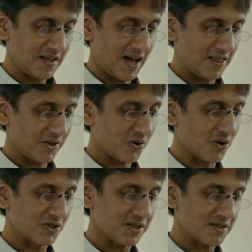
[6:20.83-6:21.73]
and the
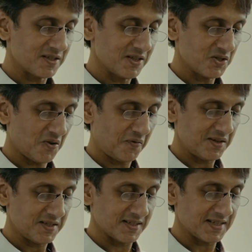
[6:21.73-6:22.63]
consciousness of
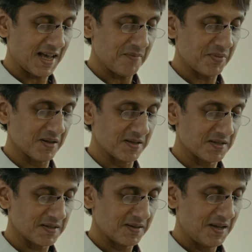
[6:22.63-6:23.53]
his
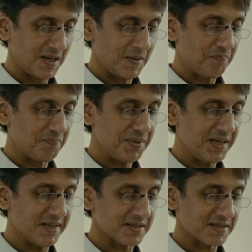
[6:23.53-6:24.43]
disciples.
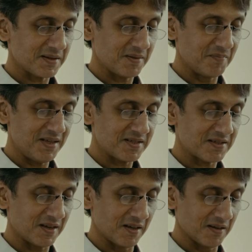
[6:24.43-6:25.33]
Peace, be
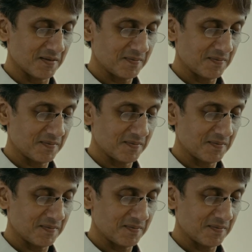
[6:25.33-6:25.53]
still.